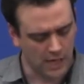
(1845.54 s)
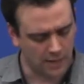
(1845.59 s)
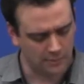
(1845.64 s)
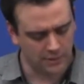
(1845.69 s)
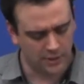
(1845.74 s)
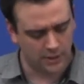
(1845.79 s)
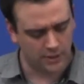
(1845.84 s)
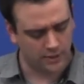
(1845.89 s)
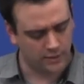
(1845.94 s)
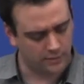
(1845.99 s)
I'm
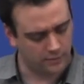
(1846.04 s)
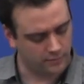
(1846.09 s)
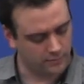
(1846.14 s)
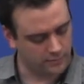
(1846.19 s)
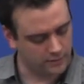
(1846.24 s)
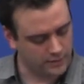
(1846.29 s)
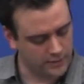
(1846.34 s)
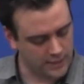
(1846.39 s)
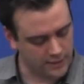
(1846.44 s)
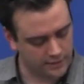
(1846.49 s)

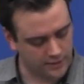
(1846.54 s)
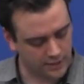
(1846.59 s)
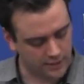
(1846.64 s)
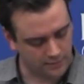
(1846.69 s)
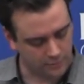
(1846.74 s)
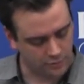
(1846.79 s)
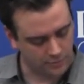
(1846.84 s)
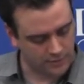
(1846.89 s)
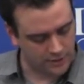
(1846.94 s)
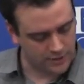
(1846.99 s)
gonna not take
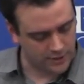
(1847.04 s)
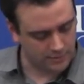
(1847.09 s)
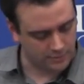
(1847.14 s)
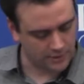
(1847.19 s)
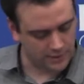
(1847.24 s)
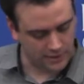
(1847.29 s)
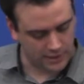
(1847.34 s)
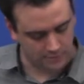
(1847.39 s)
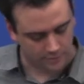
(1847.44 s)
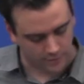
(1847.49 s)
up too much time,
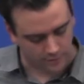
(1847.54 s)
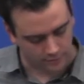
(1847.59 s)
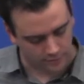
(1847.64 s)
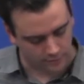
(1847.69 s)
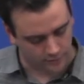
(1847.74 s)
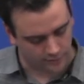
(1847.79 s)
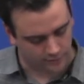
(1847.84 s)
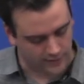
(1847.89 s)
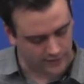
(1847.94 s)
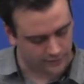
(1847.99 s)
I'm going a
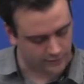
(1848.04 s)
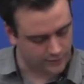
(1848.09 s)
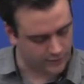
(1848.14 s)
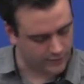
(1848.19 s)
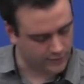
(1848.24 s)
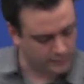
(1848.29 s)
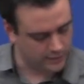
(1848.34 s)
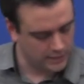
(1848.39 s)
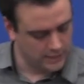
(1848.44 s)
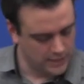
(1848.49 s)
little faster
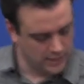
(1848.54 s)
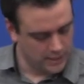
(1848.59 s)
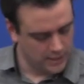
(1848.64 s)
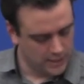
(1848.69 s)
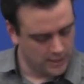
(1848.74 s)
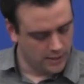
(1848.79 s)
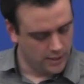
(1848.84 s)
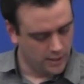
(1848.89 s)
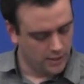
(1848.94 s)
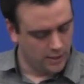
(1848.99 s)
here.
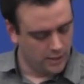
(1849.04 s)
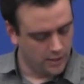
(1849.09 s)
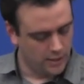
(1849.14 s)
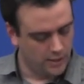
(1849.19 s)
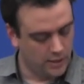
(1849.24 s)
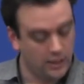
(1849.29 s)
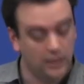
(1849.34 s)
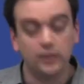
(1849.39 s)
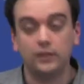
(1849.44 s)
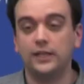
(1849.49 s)

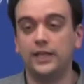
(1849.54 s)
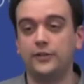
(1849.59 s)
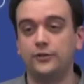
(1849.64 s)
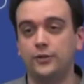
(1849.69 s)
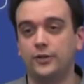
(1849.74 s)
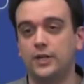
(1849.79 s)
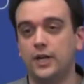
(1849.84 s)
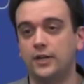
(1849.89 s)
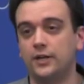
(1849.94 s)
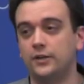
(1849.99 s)

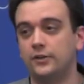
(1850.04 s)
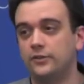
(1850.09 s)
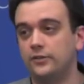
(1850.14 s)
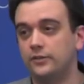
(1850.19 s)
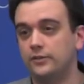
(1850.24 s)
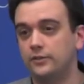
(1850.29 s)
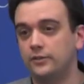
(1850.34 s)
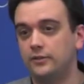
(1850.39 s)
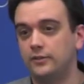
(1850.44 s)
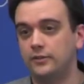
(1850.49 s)
Laser cutters
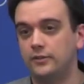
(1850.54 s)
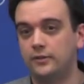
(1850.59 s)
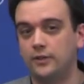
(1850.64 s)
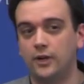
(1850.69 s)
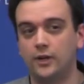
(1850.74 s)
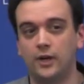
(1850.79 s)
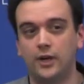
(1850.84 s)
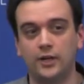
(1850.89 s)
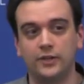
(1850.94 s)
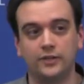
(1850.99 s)

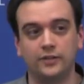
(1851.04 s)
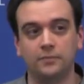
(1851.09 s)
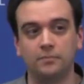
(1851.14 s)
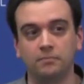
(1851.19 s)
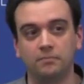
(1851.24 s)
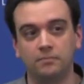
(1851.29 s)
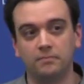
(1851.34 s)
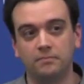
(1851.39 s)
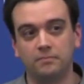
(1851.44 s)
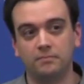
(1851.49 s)
are awesome.
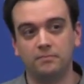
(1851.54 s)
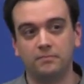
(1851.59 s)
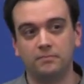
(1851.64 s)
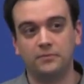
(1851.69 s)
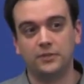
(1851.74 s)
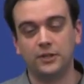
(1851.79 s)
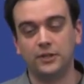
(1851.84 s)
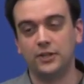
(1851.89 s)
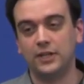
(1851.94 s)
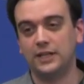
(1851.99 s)

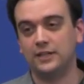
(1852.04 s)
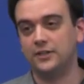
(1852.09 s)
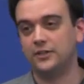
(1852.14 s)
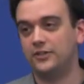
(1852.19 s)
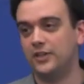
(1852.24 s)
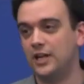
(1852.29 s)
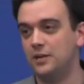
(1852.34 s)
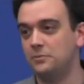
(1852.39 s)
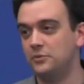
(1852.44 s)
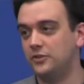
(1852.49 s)
They're like the
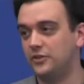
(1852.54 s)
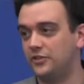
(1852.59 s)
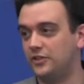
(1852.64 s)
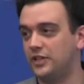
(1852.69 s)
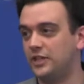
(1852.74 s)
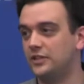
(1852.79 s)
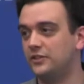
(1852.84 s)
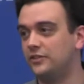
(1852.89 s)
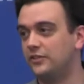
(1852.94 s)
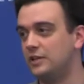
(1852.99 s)
same as a
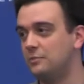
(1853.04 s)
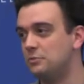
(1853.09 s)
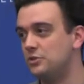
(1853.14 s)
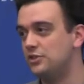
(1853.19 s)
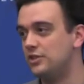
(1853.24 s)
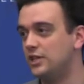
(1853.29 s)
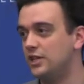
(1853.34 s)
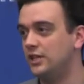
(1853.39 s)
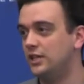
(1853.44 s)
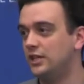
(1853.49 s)
CNC
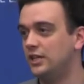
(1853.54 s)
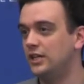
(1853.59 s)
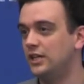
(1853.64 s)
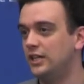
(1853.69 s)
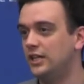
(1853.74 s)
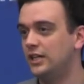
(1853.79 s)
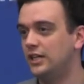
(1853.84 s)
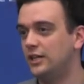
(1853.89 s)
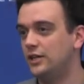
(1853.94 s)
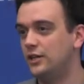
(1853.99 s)
machine.
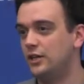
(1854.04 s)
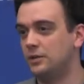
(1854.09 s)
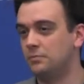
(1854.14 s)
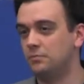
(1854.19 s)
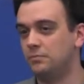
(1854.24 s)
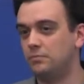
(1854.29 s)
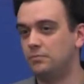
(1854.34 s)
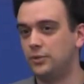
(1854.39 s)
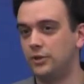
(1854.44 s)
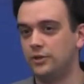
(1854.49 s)
You
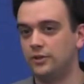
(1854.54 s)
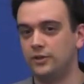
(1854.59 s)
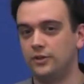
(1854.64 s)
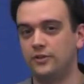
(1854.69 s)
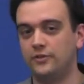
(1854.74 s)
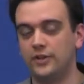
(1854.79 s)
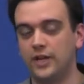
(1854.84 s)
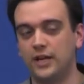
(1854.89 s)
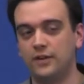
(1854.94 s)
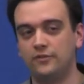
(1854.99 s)
can put your
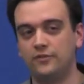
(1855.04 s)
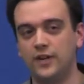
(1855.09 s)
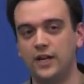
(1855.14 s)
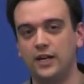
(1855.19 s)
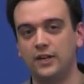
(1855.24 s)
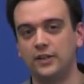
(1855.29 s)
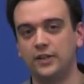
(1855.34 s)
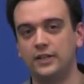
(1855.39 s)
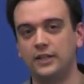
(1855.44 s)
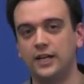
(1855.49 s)
design
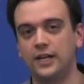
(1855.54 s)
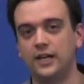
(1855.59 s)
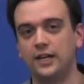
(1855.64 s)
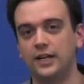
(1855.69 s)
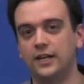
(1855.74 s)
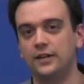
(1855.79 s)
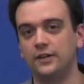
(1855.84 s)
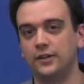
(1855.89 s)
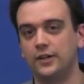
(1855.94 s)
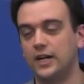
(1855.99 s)
file in there
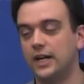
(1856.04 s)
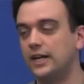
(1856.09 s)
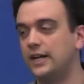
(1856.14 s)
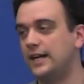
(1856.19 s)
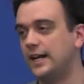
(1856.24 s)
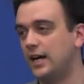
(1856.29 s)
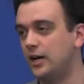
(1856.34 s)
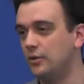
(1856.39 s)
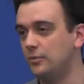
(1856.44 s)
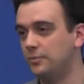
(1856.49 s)
and cut
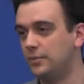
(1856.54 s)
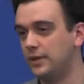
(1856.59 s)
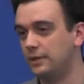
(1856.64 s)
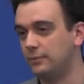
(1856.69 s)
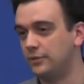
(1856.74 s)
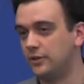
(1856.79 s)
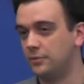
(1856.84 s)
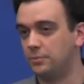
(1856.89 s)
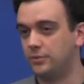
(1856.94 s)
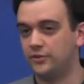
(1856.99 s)
it out, but
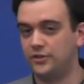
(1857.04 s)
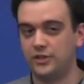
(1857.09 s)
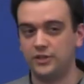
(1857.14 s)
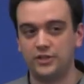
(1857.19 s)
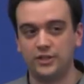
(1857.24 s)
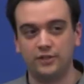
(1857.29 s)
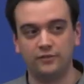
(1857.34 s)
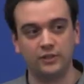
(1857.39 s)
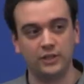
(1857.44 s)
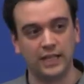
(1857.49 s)
with the
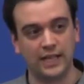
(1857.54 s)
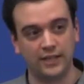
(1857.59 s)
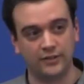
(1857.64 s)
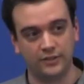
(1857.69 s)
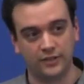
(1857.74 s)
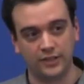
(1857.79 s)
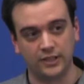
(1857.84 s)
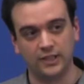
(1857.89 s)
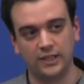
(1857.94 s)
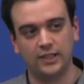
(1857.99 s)
precision of a
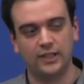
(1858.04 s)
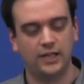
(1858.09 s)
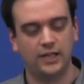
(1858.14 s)
laser.